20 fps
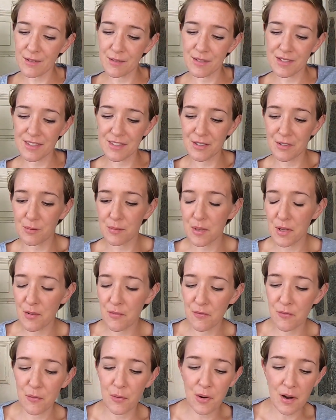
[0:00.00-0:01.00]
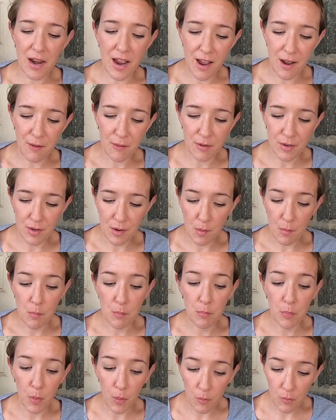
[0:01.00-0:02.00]
it would still be a four hour
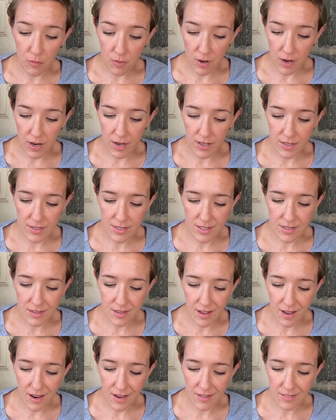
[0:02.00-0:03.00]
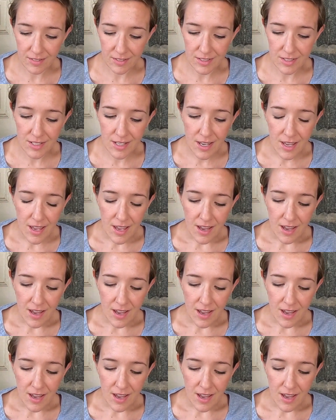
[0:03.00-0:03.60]
boat ride to the island,